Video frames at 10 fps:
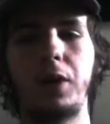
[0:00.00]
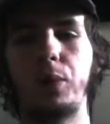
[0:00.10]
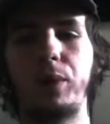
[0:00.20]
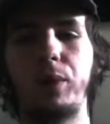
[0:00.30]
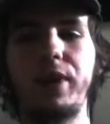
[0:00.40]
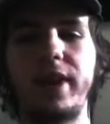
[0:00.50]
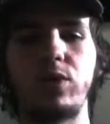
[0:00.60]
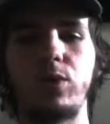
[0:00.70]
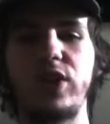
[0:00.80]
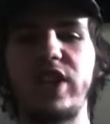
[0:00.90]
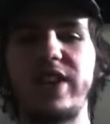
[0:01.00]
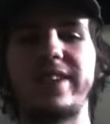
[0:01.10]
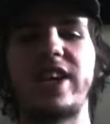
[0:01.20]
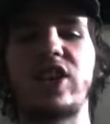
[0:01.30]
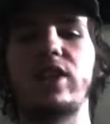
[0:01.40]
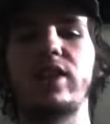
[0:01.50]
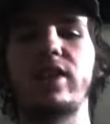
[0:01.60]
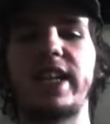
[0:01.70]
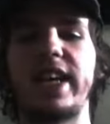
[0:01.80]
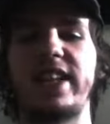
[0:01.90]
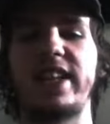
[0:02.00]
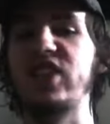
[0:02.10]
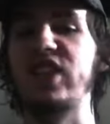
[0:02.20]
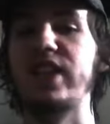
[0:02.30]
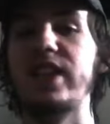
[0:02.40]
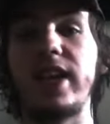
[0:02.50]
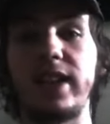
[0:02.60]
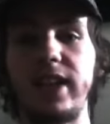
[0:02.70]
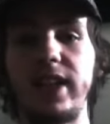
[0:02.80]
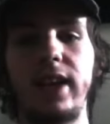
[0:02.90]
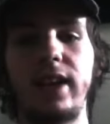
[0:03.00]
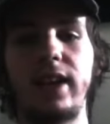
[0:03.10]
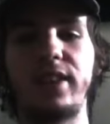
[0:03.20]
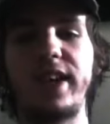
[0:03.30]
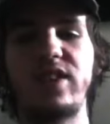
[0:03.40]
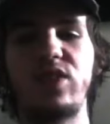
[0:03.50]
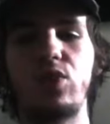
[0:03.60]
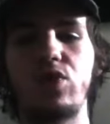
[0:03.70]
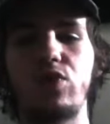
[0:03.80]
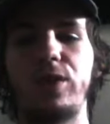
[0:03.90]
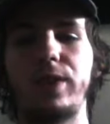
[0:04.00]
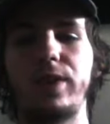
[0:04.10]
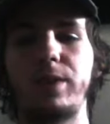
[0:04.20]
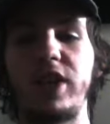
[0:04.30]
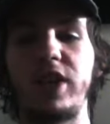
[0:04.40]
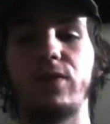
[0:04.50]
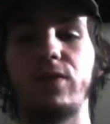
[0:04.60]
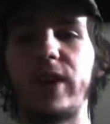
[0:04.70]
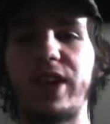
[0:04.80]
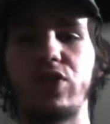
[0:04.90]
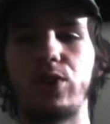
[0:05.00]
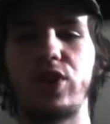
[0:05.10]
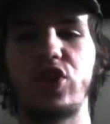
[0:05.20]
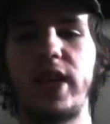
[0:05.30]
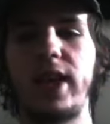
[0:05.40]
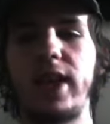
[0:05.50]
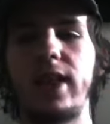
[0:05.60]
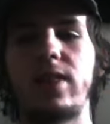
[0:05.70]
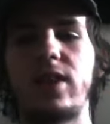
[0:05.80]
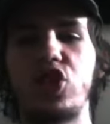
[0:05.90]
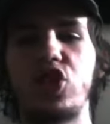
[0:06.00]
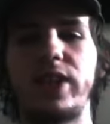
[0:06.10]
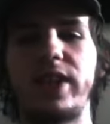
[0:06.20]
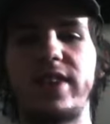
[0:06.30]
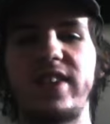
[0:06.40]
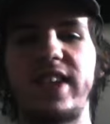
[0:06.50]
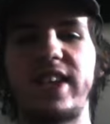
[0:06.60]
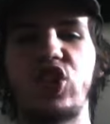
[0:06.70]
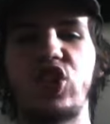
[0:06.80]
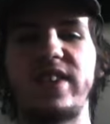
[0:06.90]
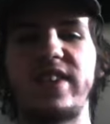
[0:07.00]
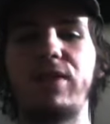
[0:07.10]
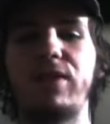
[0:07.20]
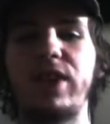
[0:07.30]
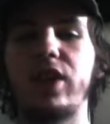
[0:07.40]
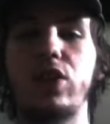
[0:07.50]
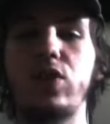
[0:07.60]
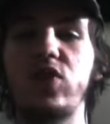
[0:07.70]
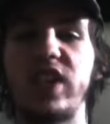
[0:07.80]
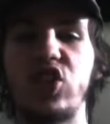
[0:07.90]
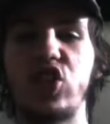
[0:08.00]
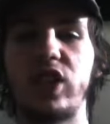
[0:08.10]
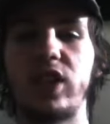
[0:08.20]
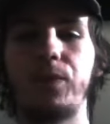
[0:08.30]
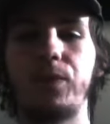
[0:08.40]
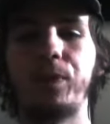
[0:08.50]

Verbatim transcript: We realize what she is actually looking at is nothing. The light source revealed to be her fire torch, thus showing us that she is having a hallucination.